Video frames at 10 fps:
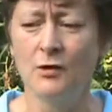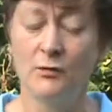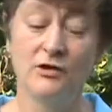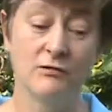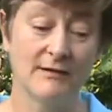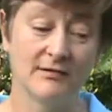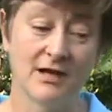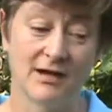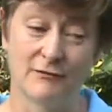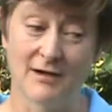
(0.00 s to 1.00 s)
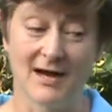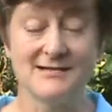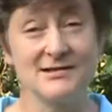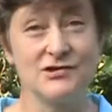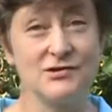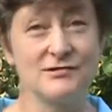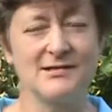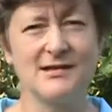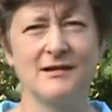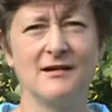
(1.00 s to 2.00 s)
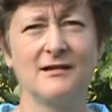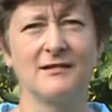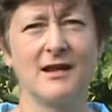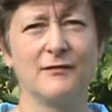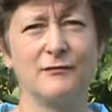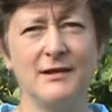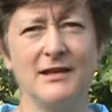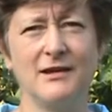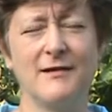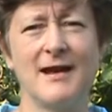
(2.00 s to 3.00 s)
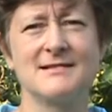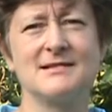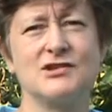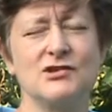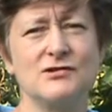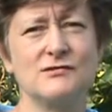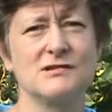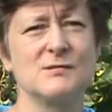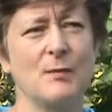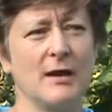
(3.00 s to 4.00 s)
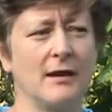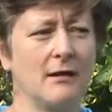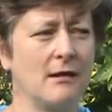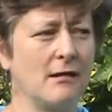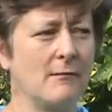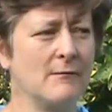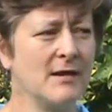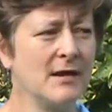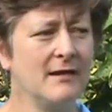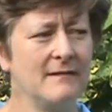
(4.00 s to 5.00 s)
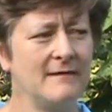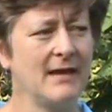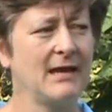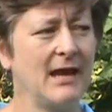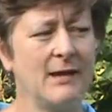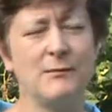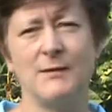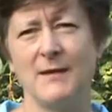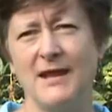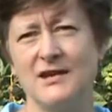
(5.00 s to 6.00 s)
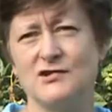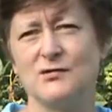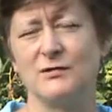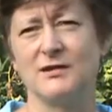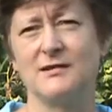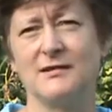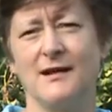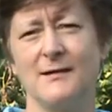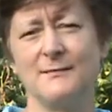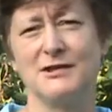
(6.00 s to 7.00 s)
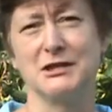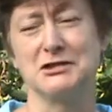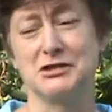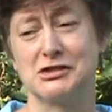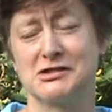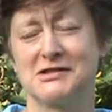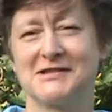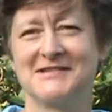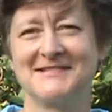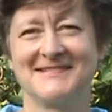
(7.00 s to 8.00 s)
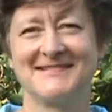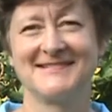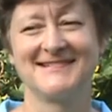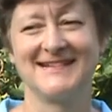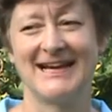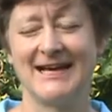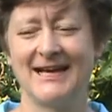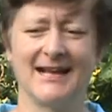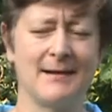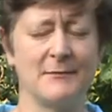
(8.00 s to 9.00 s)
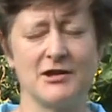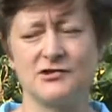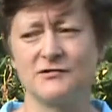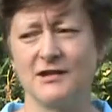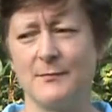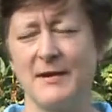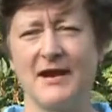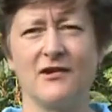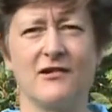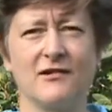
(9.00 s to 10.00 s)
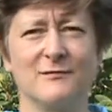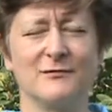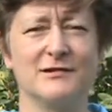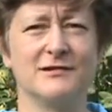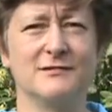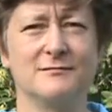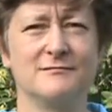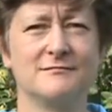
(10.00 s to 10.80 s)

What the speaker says: We do have a lot of grass issues here, a lot of weedy grass issues, but they can be managed with diligence. And I'm not sure that a bag garden would